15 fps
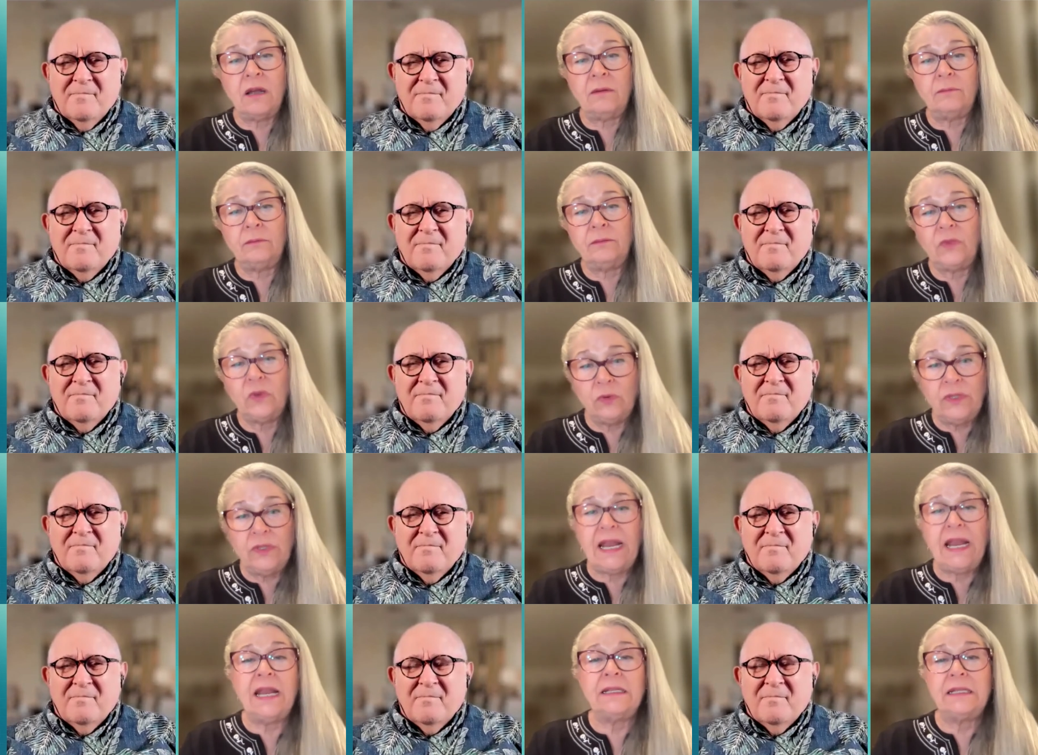Speaker 1: um, through
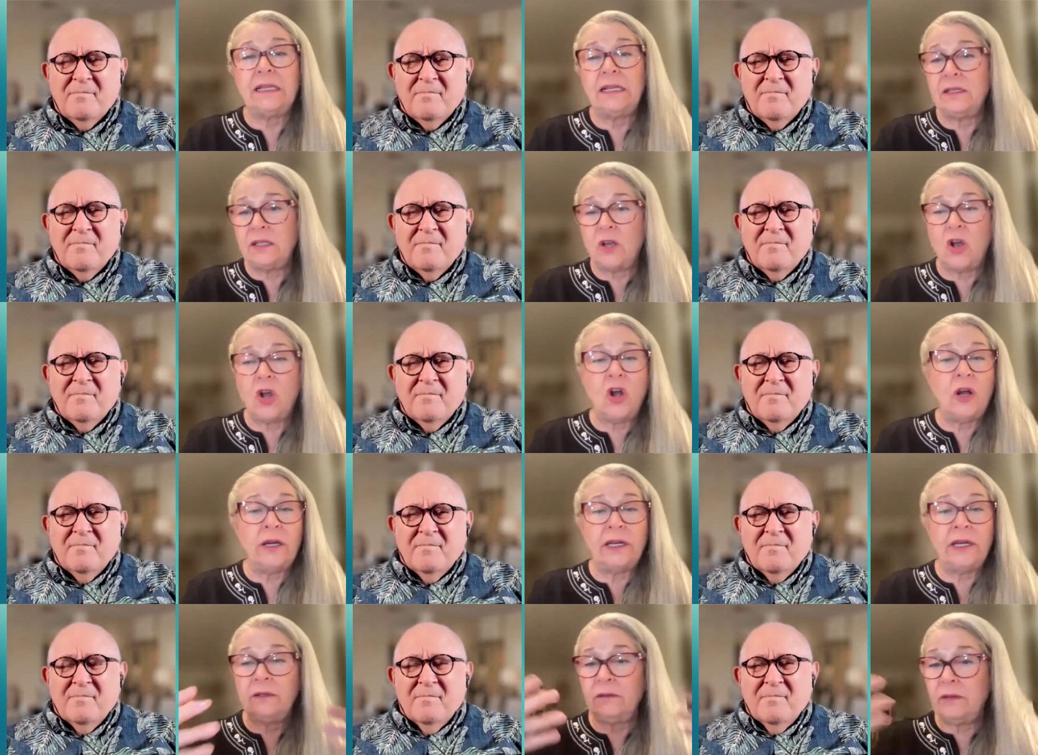dance and
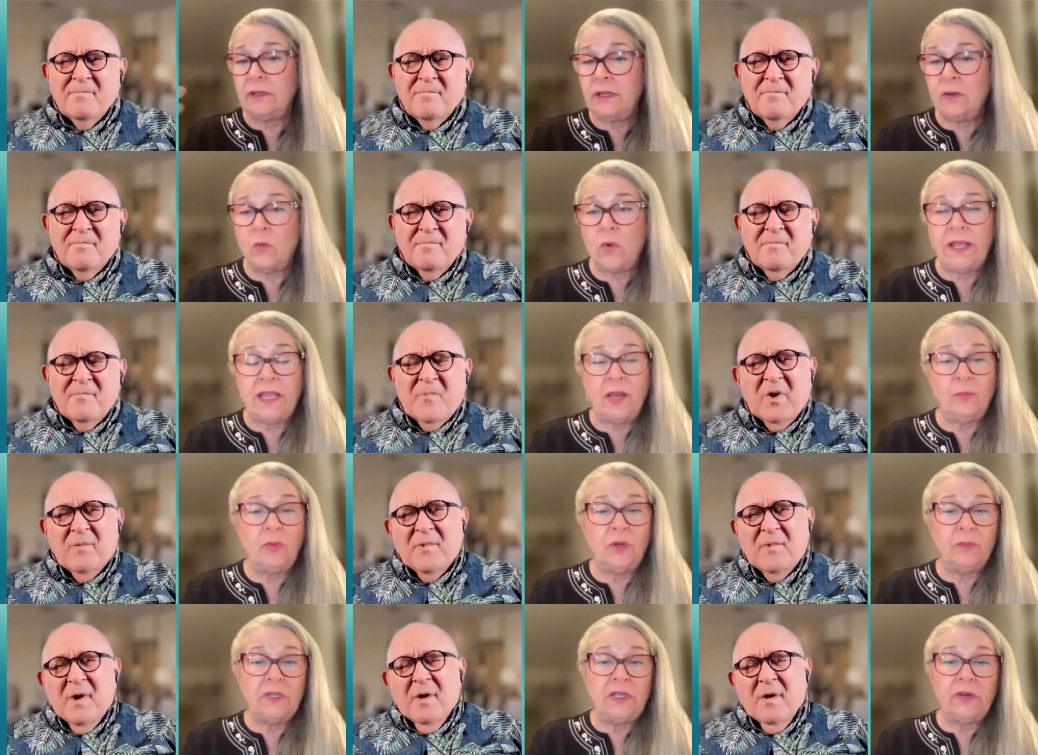song and the way they
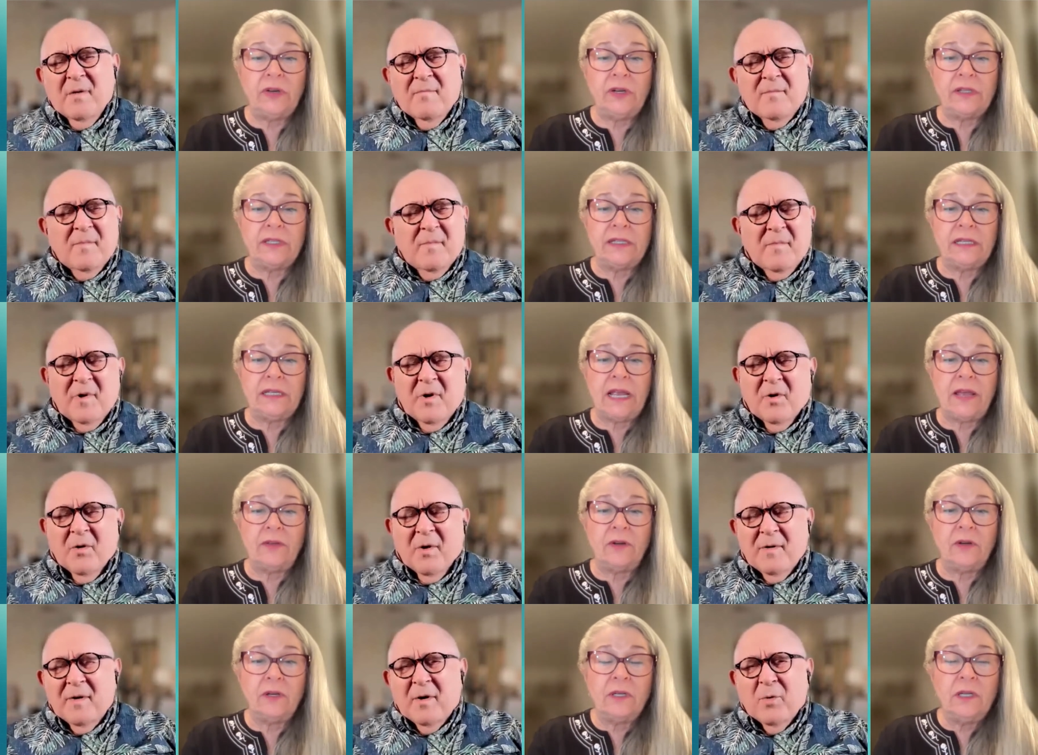put materials
Speaker 2: together. You
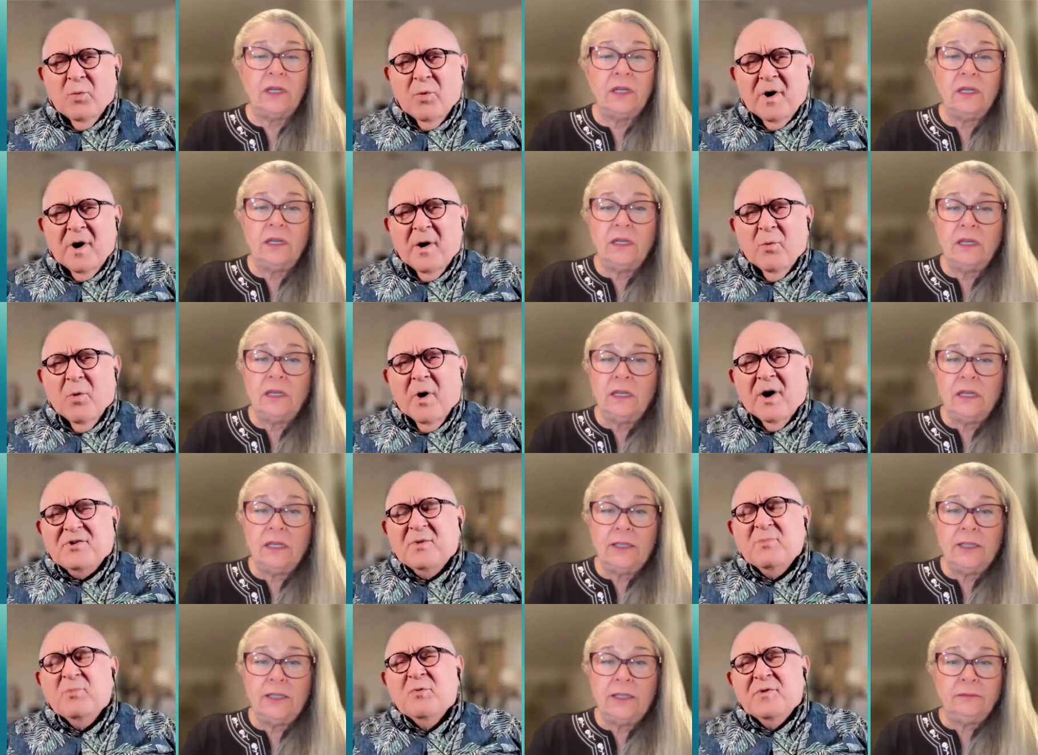know, you know, when I
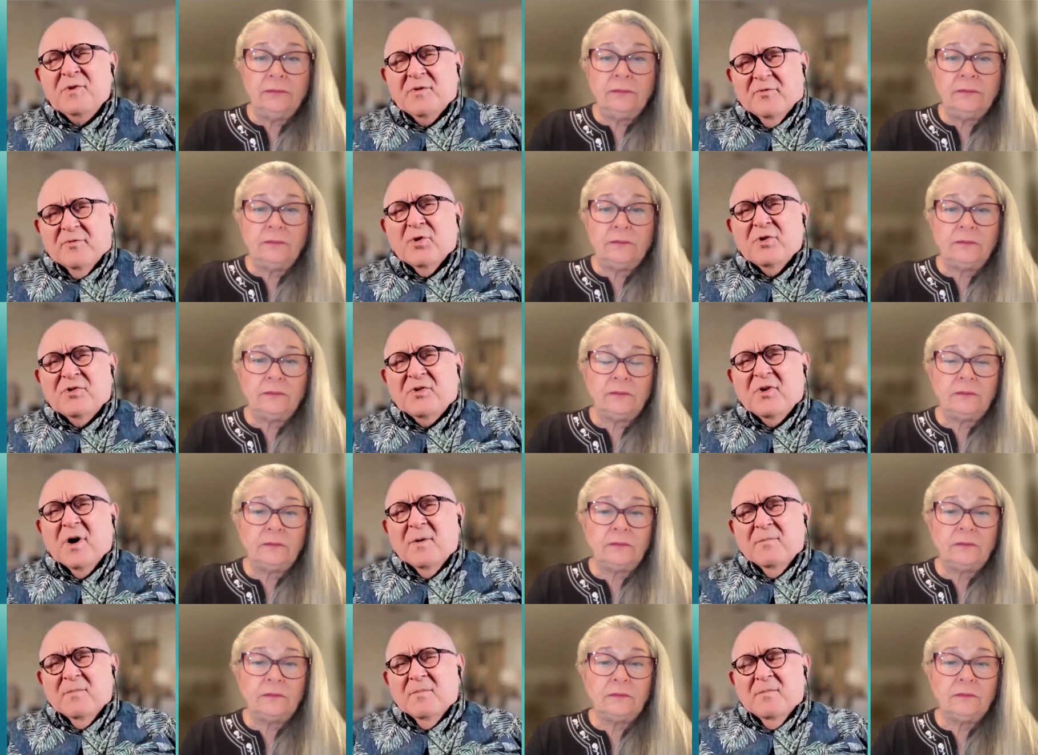watched the movie the first
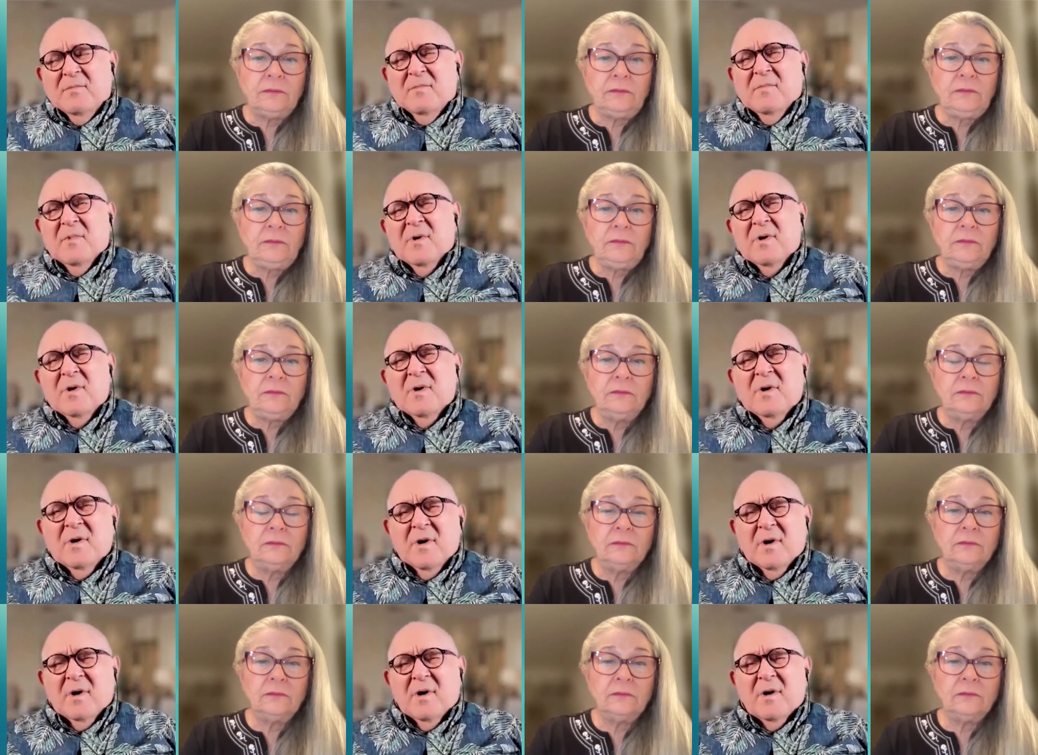time,
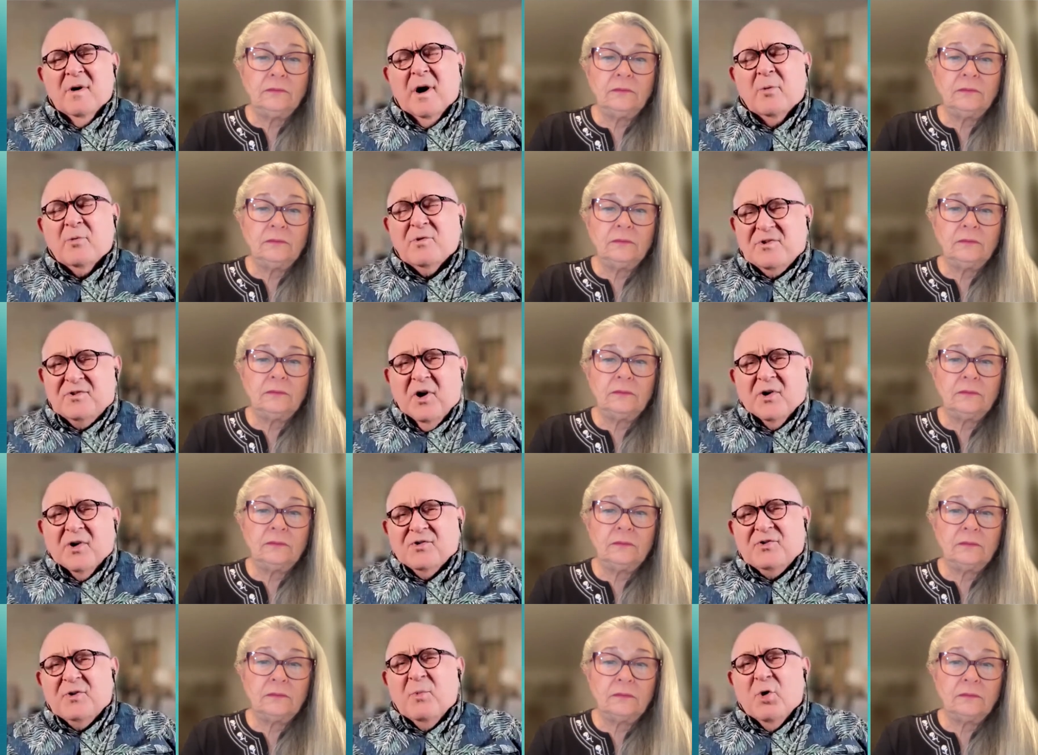uh, I was
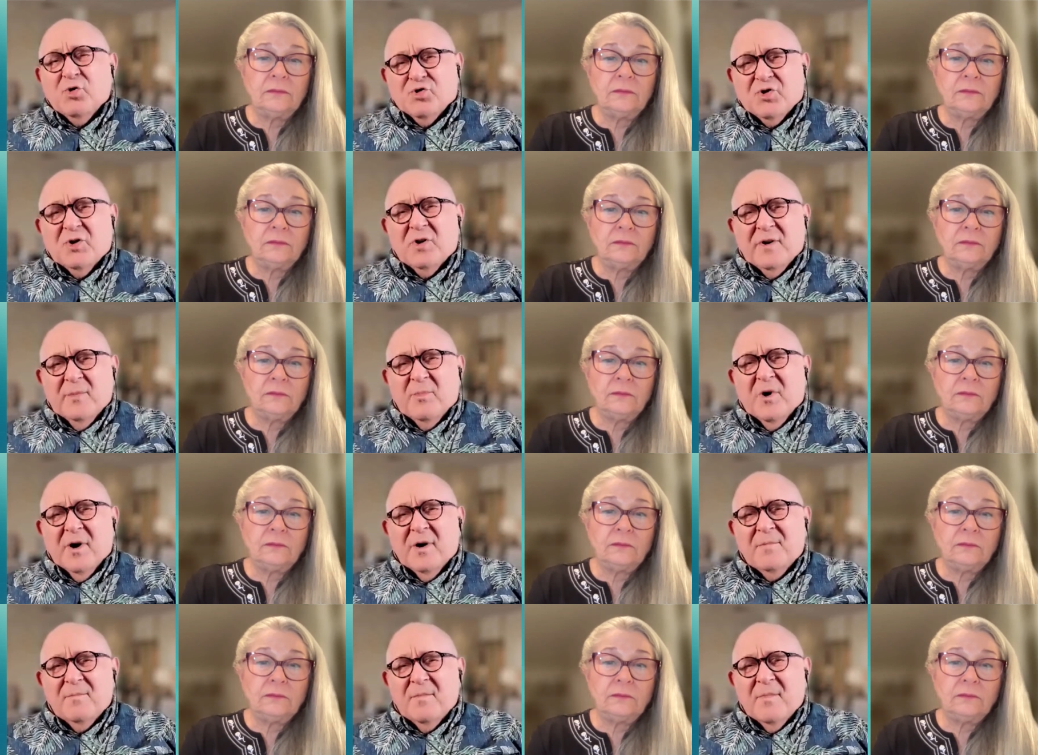touched emotionally
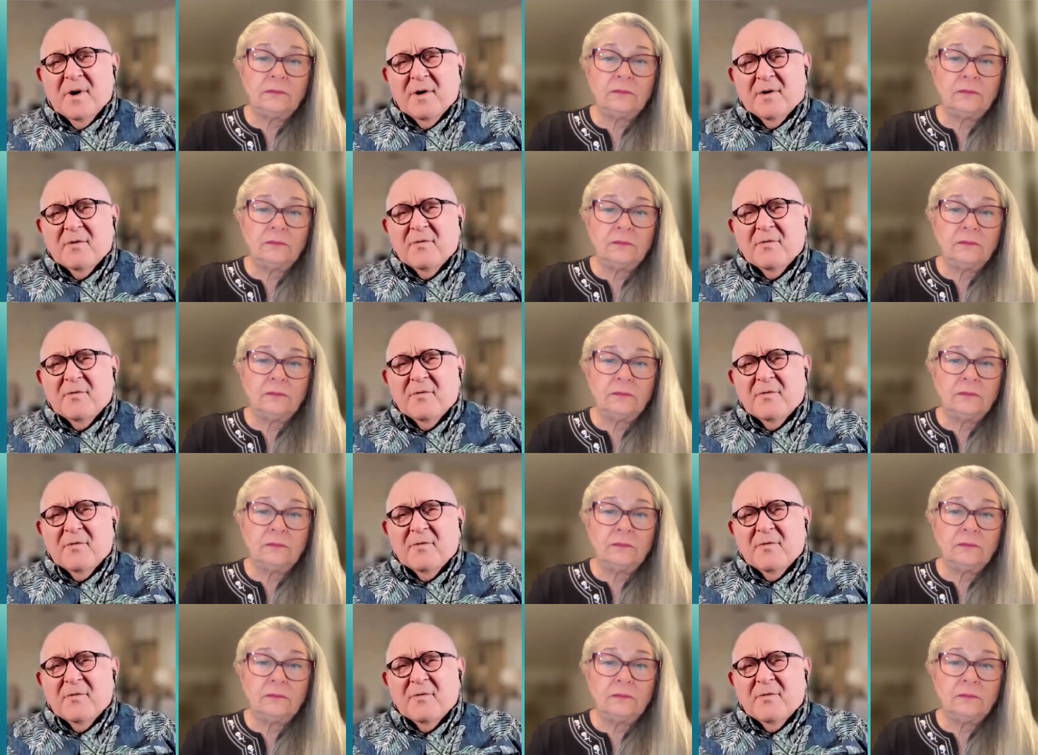by it. I